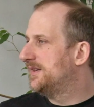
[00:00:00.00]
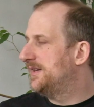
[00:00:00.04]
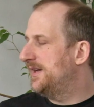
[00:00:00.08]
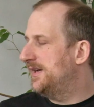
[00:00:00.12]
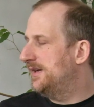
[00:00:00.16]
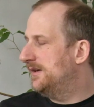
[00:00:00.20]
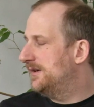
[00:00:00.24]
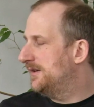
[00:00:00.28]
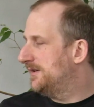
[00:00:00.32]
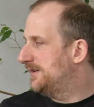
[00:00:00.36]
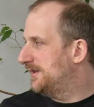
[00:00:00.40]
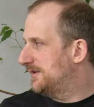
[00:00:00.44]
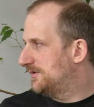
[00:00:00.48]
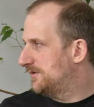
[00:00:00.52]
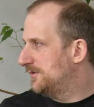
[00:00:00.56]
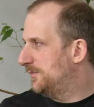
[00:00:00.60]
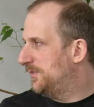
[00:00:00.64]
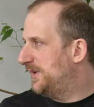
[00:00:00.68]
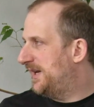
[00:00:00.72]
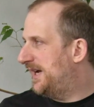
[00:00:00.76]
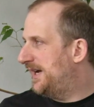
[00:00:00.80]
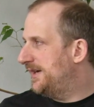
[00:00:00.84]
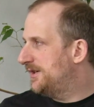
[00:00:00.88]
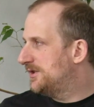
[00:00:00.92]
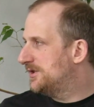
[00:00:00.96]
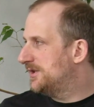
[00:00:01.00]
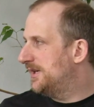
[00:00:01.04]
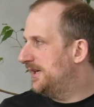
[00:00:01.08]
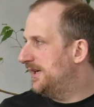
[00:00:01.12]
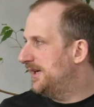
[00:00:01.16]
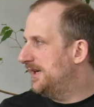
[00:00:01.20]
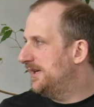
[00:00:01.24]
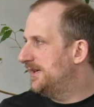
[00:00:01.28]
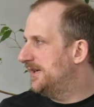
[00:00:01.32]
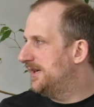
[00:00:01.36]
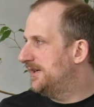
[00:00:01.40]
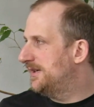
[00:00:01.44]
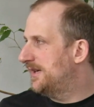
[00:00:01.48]
their supply
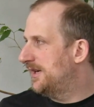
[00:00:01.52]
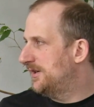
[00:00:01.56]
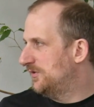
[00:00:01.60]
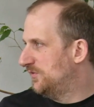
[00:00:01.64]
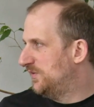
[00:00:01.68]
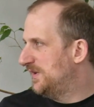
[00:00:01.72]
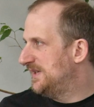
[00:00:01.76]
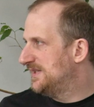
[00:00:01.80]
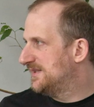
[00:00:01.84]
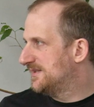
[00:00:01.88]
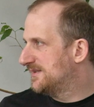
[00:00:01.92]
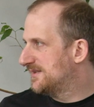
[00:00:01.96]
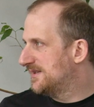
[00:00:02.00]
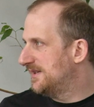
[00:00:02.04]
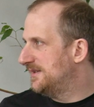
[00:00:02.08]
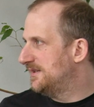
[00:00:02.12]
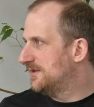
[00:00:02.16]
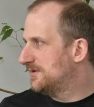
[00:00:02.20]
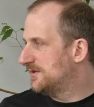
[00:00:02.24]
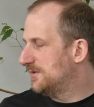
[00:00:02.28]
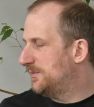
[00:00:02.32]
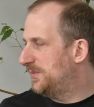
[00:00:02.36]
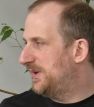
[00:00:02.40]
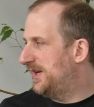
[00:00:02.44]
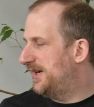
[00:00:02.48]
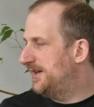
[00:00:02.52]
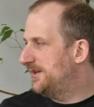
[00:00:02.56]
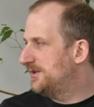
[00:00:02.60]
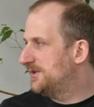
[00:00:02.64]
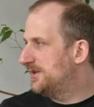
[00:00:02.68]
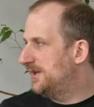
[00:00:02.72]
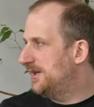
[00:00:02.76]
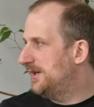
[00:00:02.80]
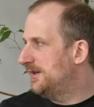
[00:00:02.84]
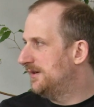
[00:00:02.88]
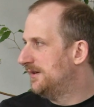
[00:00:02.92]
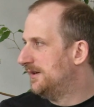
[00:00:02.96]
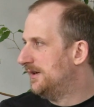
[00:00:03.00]
chain and risks in the supply
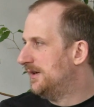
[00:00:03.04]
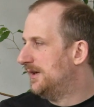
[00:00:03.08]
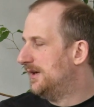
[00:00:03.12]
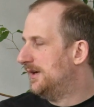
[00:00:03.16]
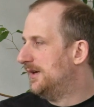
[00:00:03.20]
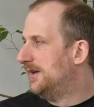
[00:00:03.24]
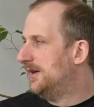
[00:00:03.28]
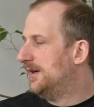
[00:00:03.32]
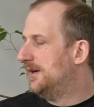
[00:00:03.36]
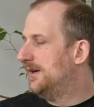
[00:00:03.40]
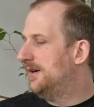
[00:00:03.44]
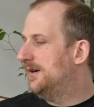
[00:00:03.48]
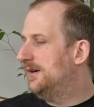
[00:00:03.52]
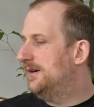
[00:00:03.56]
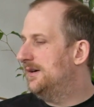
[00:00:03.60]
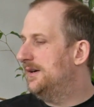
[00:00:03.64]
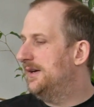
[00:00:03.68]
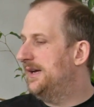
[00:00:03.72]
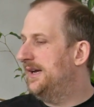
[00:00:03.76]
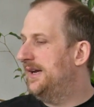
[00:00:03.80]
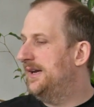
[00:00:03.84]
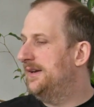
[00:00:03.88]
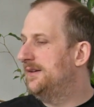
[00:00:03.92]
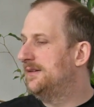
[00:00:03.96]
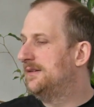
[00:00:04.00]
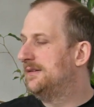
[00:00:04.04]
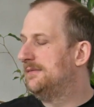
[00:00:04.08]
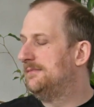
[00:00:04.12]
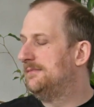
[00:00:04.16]
chain. And